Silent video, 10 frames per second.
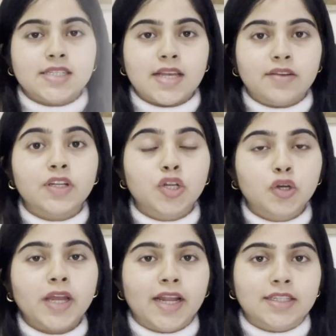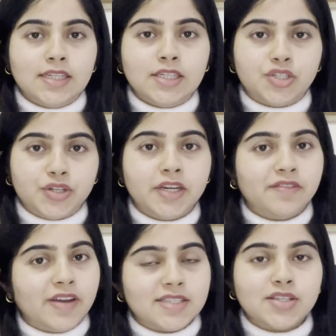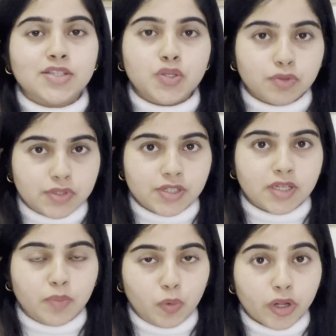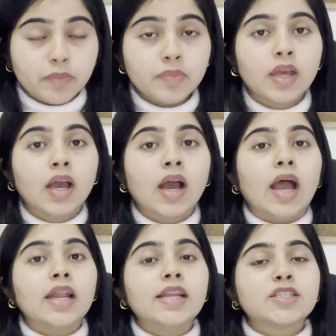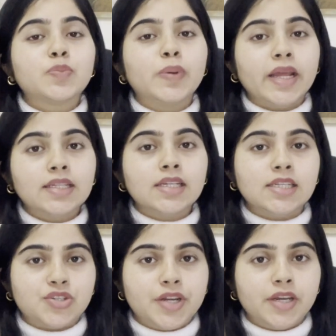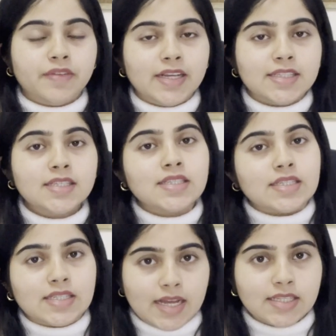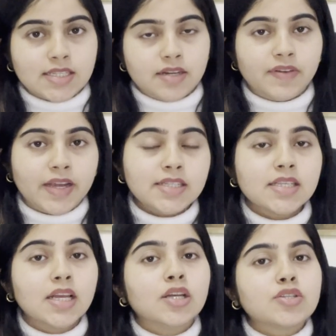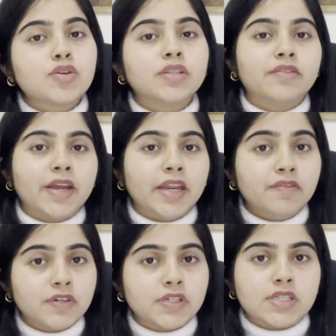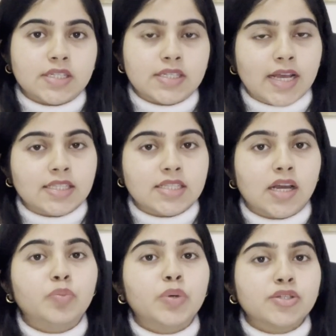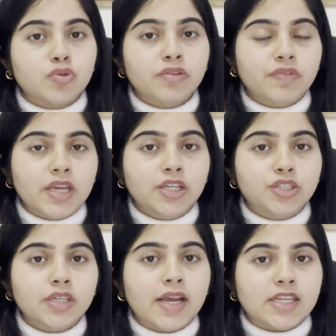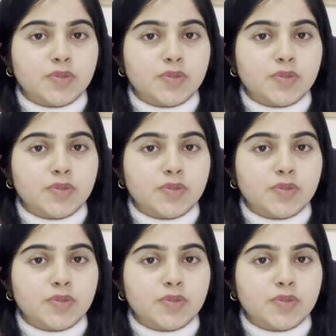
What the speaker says: us have a look at the literary devices used in the poem. I'll explain the literary devices stanza wise. So in the very first stanza, personification has